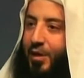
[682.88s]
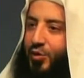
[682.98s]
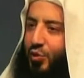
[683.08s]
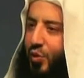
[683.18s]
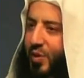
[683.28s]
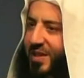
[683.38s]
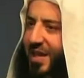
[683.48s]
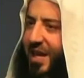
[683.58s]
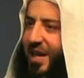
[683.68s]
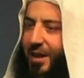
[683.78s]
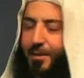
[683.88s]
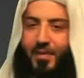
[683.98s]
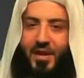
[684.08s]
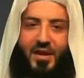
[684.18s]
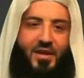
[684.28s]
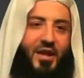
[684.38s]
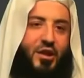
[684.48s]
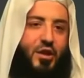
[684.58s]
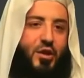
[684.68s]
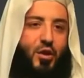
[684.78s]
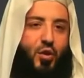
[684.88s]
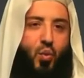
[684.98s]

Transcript: Do you see that